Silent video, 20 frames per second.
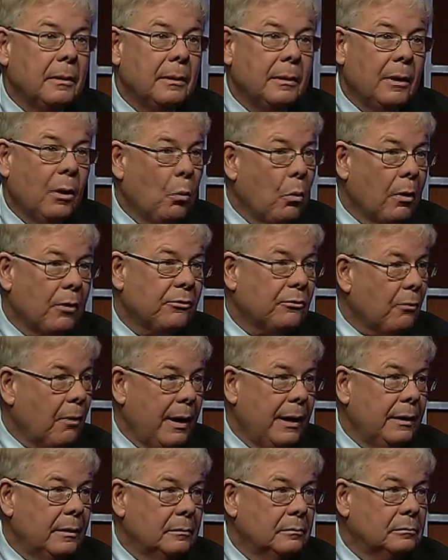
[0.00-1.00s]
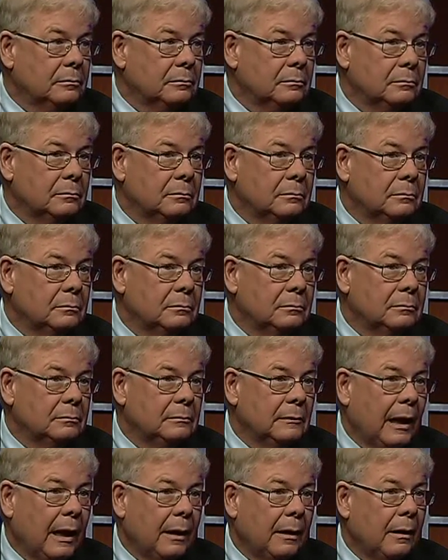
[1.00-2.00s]
it works great.
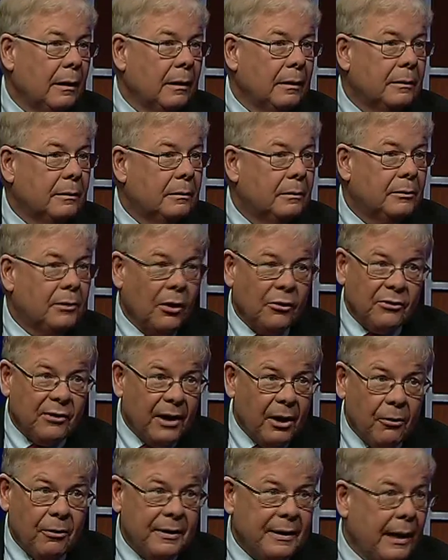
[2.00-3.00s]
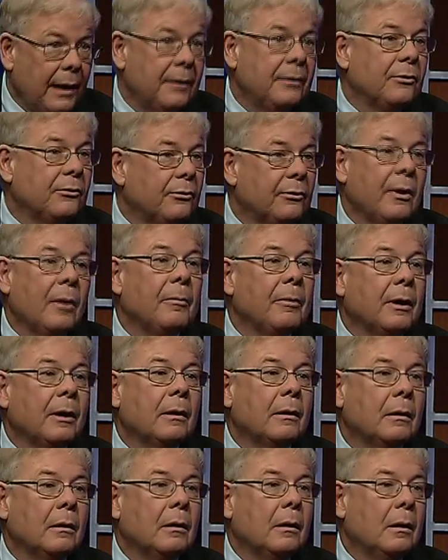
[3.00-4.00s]
It doesn't irritate the stomach.
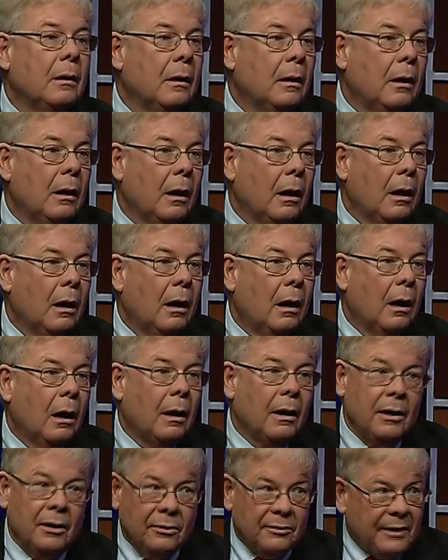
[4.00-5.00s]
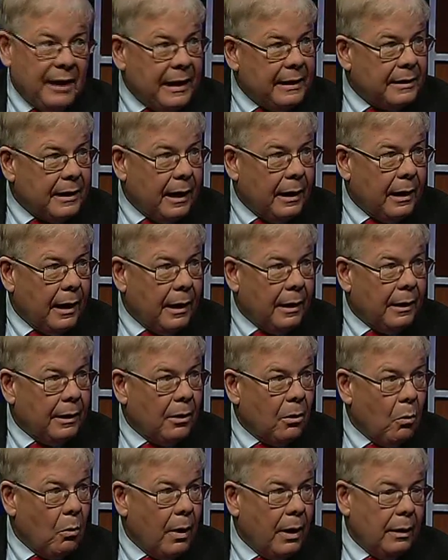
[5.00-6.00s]
It'll take that headache
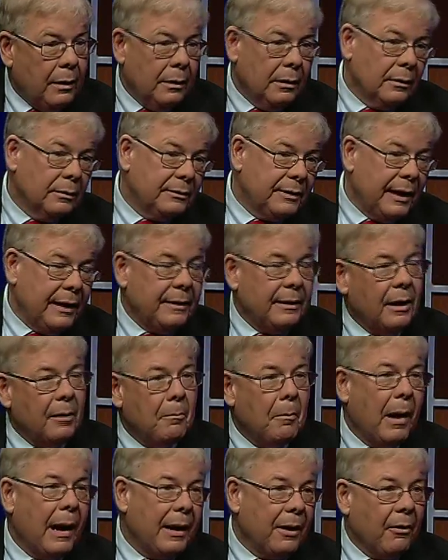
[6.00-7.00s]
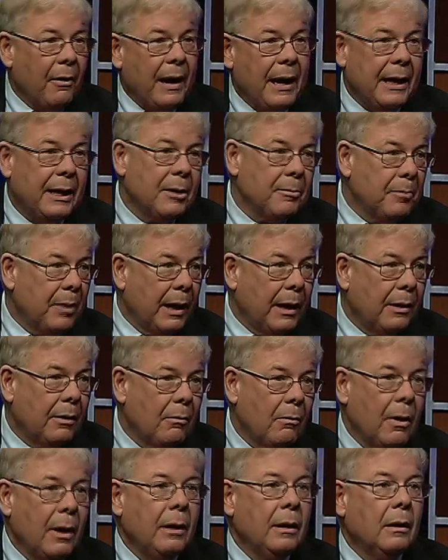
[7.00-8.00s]
away. It'll take that minor ache and pain
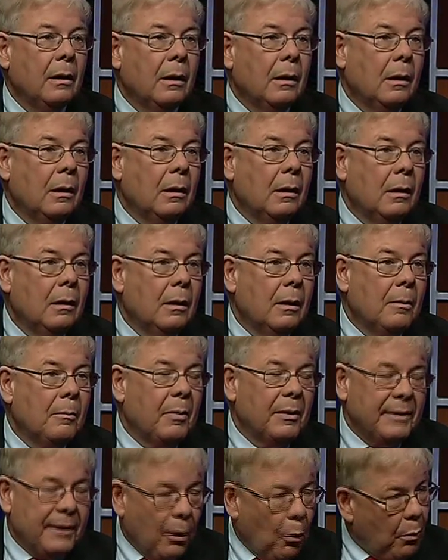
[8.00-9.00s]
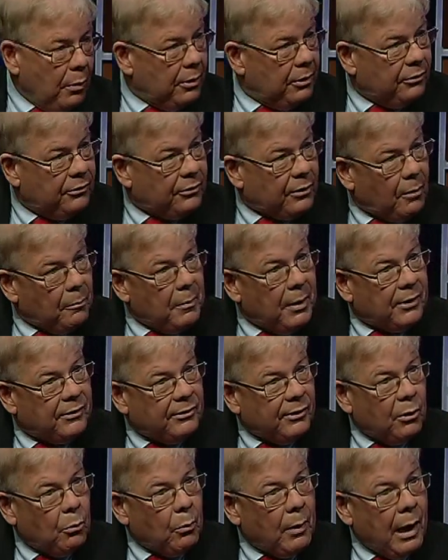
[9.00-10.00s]
away. But then when you start
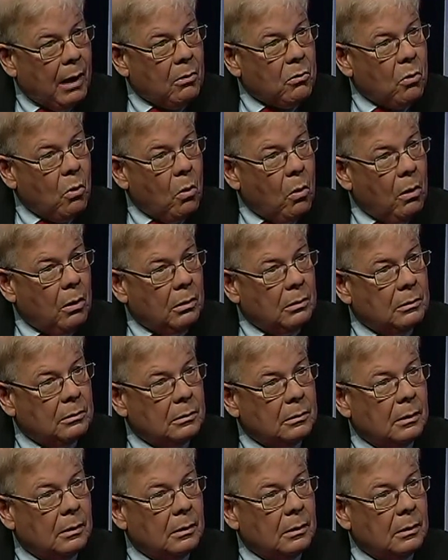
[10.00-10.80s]
mixing it with alcohol,